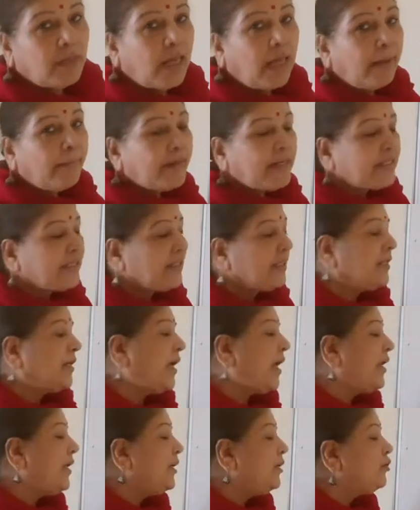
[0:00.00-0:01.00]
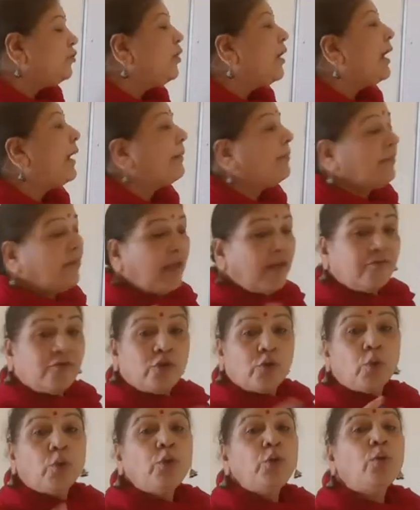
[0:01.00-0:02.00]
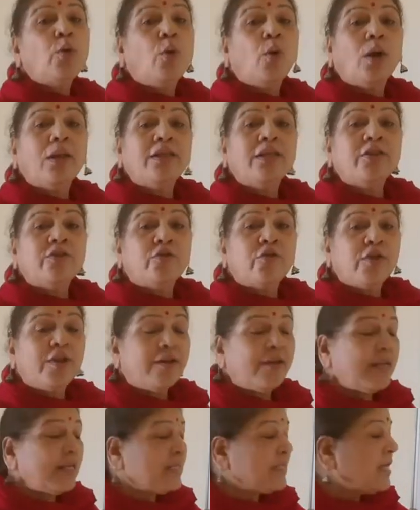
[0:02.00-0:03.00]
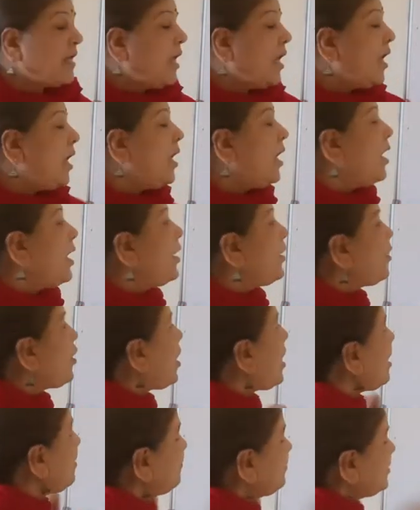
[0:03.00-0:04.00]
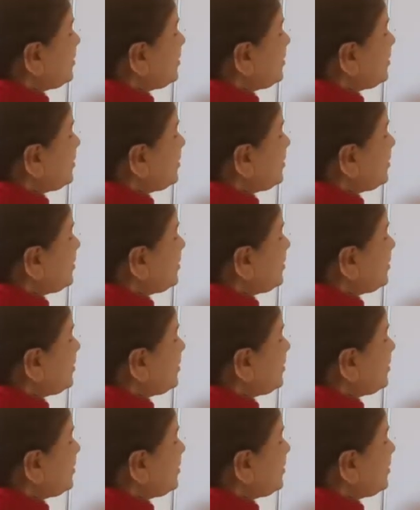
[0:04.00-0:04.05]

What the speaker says: I may take any two. I've shown you all the three rays. Now after